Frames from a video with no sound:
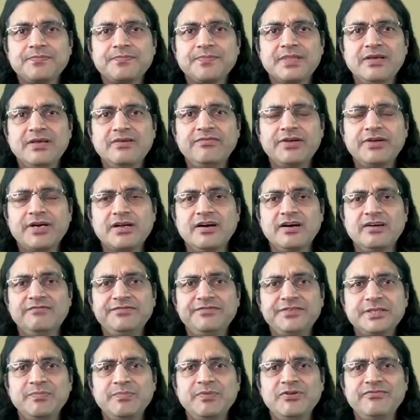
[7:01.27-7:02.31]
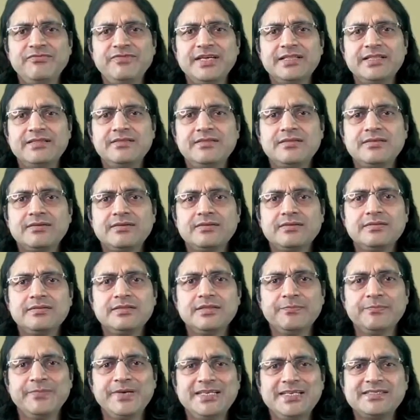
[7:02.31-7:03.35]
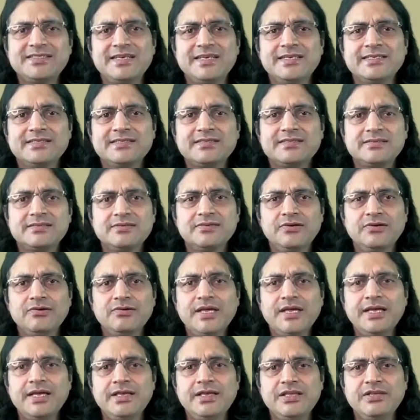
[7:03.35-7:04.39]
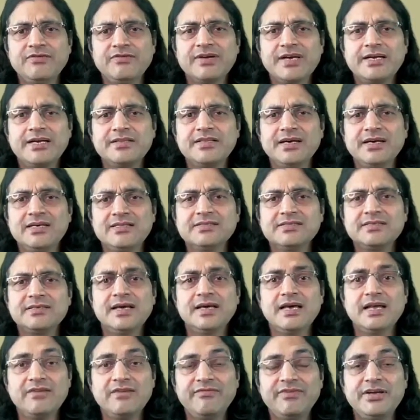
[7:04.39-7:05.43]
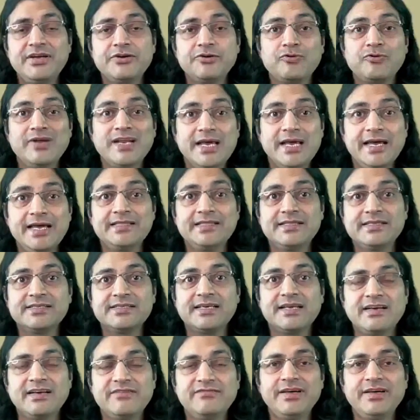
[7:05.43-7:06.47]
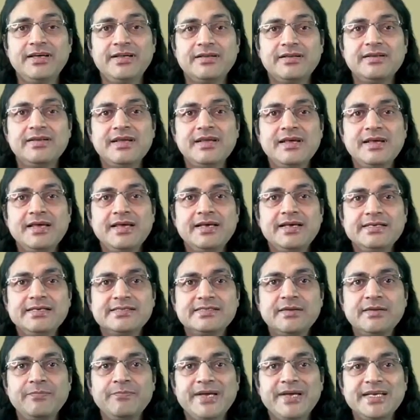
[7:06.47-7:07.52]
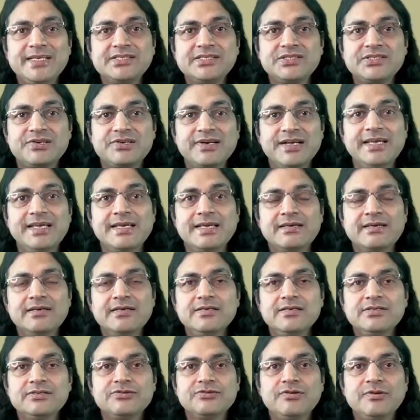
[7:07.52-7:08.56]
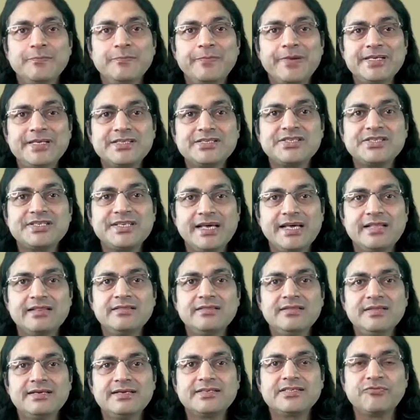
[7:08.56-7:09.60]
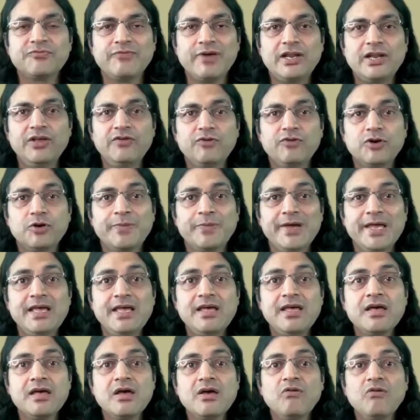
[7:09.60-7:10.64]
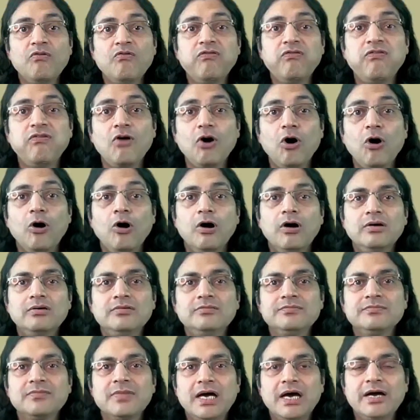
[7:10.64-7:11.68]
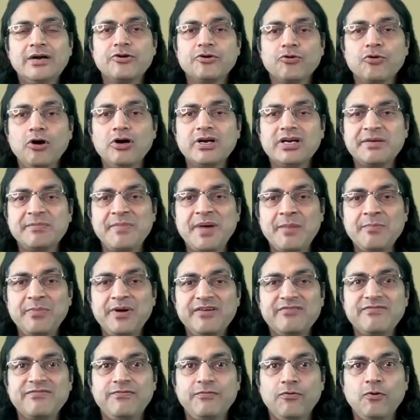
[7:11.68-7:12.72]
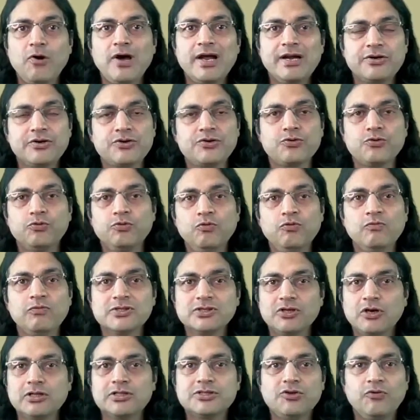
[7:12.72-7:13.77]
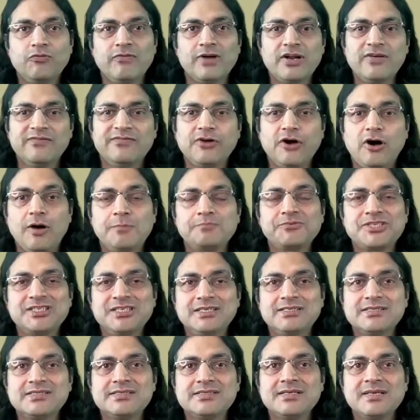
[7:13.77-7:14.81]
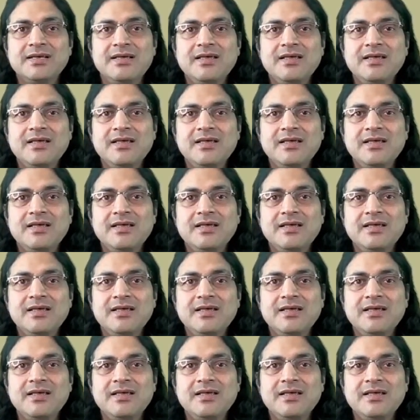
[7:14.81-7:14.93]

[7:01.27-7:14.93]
If you're comfortable with the bases, okay, you will get the answer. 11 into, and hey, this 11 is in base 3. So in base 10, its value would be 4. I do not remember if 4 and 2 was also one of the options.